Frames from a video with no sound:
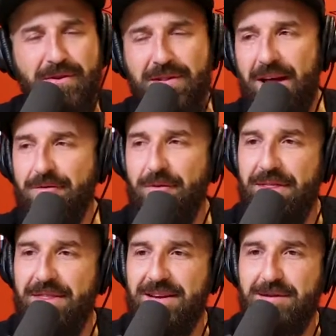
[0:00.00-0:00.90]
there are a lot of
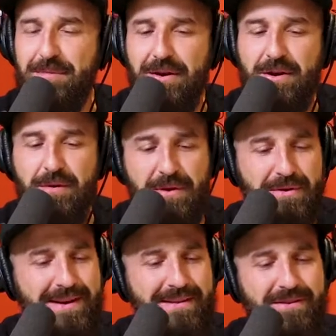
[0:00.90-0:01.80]
great things about
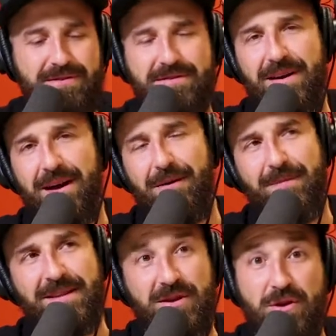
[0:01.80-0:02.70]
community. There's
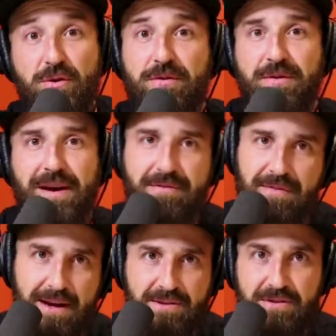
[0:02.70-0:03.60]
it's a unifying
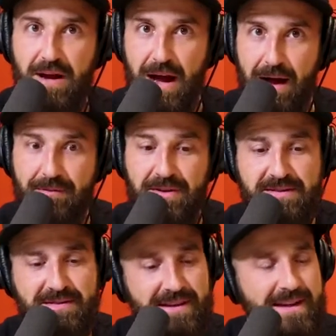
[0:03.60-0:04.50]
factor,
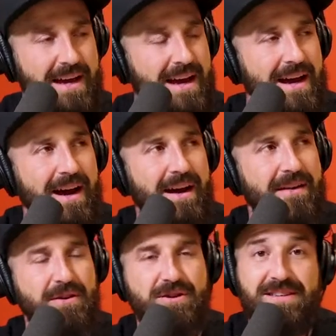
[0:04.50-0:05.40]
obviously.
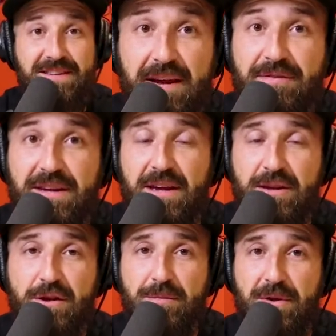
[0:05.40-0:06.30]
There's safety in
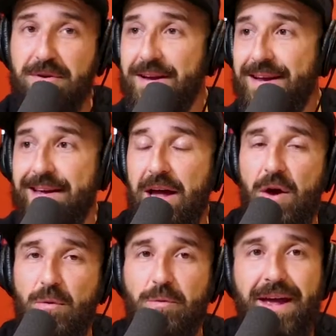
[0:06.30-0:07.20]
community.
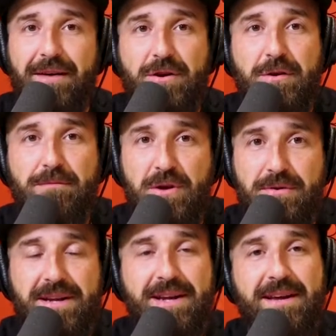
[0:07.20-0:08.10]
When we have
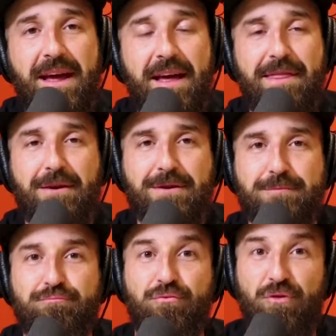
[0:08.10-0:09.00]
community, there is
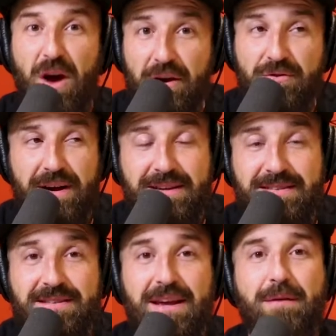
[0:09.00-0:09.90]

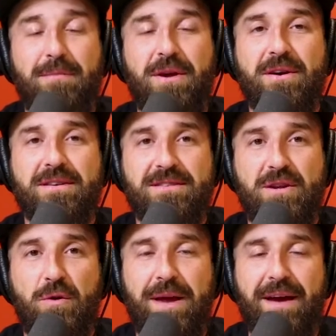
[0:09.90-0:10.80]
progress because, you
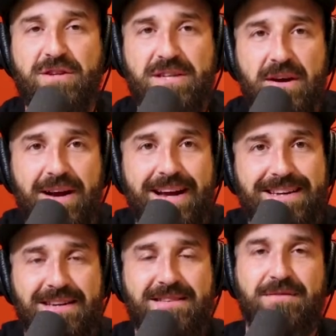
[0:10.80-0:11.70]
know, we have shared
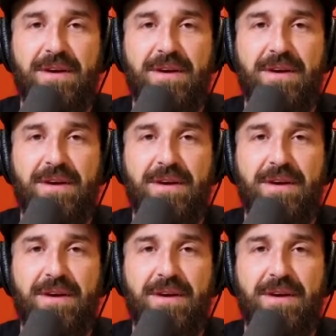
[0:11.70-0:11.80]
ideas and